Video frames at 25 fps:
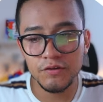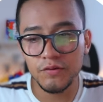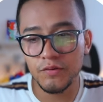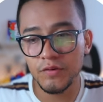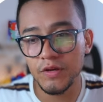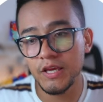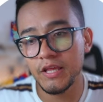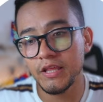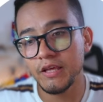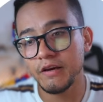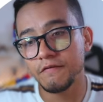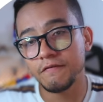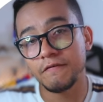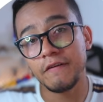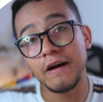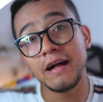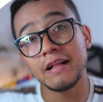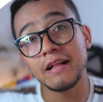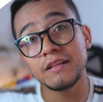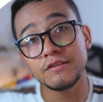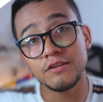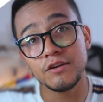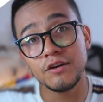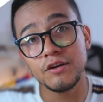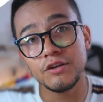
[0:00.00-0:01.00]
to either
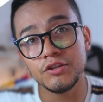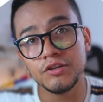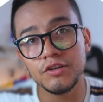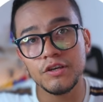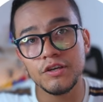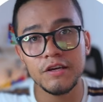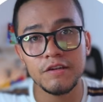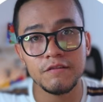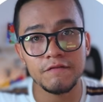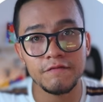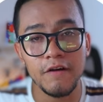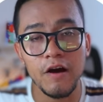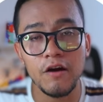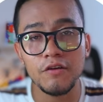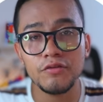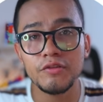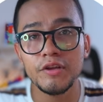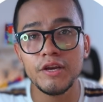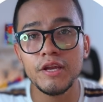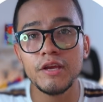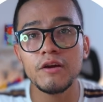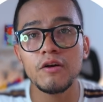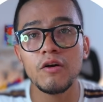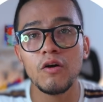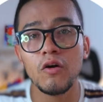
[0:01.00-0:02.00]
file search in
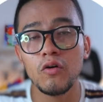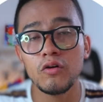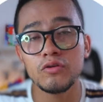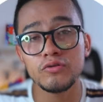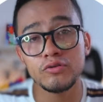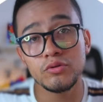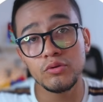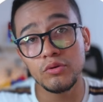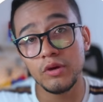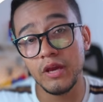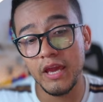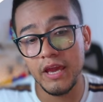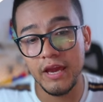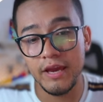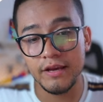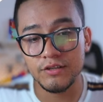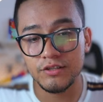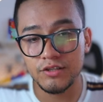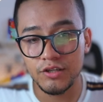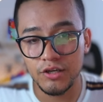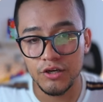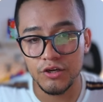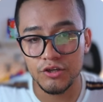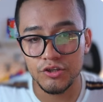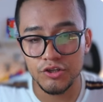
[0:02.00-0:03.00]
Foundry or to AI
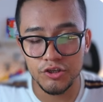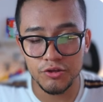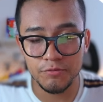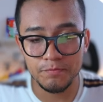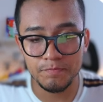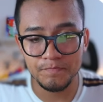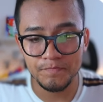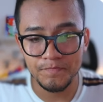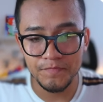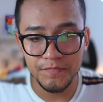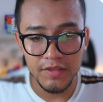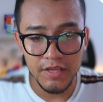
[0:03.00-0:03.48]
Search.